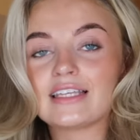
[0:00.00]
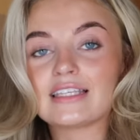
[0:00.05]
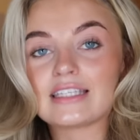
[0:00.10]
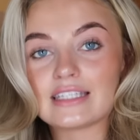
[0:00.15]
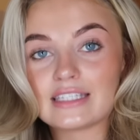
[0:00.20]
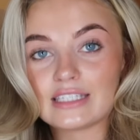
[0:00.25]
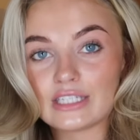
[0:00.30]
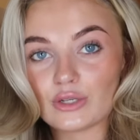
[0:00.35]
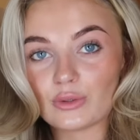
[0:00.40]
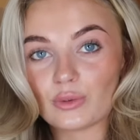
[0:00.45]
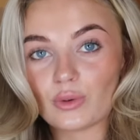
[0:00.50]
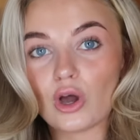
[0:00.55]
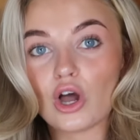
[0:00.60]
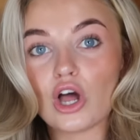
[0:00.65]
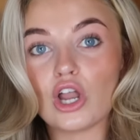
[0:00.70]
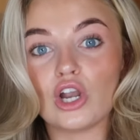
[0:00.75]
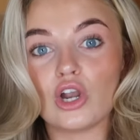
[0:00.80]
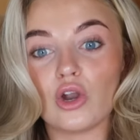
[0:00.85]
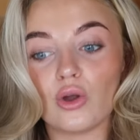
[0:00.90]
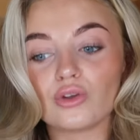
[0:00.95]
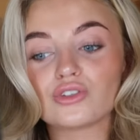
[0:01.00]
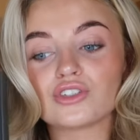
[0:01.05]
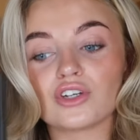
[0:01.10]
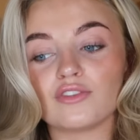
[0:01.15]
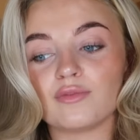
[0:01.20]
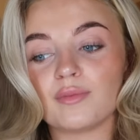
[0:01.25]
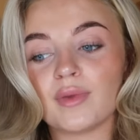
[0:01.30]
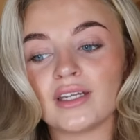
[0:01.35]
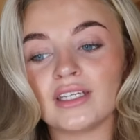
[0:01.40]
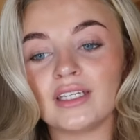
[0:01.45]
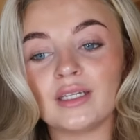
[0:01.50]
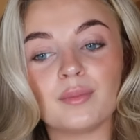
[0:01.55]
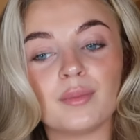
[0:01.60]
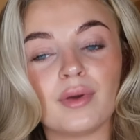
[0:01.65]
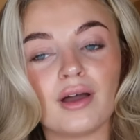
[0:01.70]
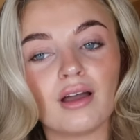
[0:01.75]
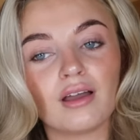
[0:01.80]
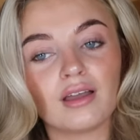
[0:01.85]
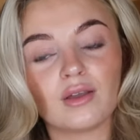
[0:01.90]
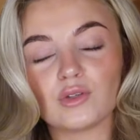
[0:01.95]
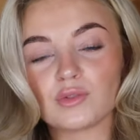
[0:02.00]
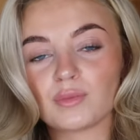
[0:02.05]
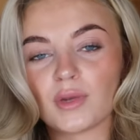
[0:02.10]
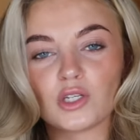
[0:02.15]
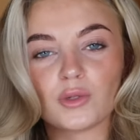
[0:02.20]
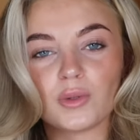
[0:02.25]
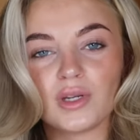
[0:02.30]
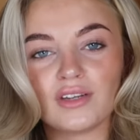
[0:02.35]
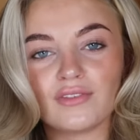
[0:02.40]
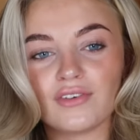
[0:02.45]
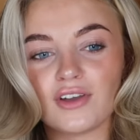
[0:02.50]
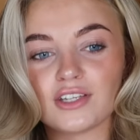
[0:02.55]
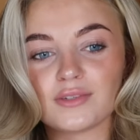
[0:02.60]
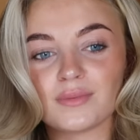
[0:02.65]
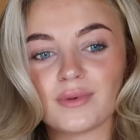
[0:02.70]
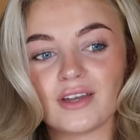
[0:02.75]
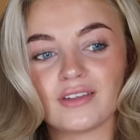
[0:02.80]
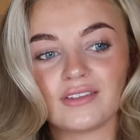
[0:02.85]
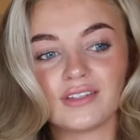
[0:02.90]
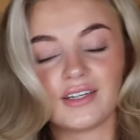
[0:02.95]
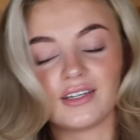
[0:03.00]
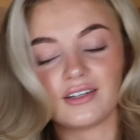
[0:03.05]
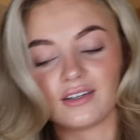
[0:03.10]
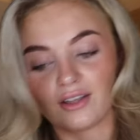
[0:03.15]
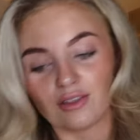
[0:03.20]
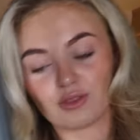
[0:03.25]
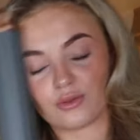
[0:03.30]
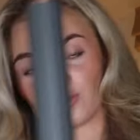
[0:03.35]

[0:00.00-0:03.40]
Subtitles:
still a lot of money, but it was my 21st birthday and I